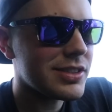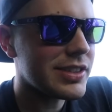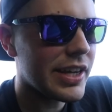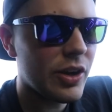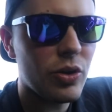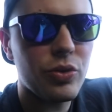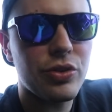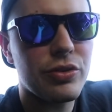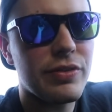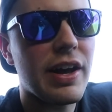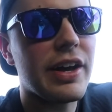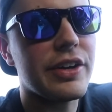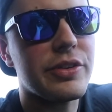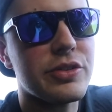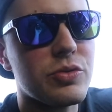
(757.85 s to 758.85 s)
They hold their
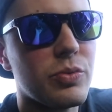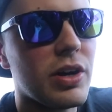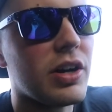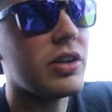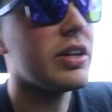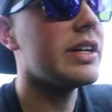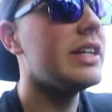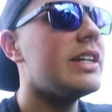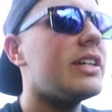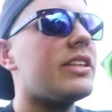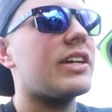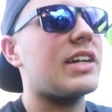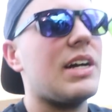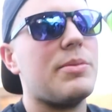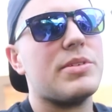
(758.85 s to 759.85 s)
value as well.
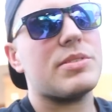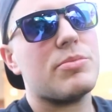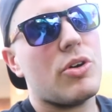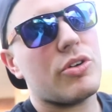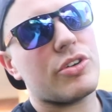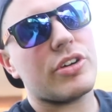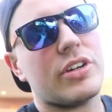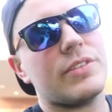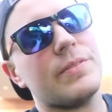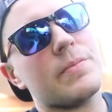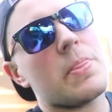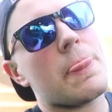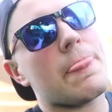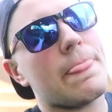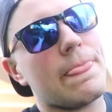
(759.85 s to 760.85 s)
The Cummins motor,
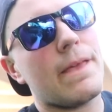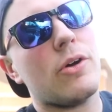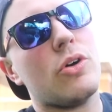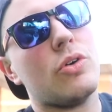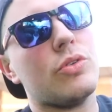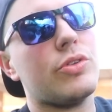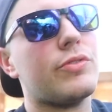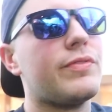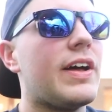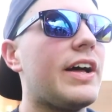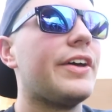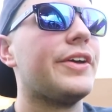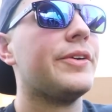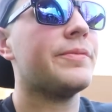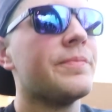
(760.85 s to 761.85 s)
they'll hold their
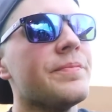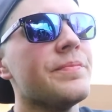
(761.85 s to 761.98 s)
value.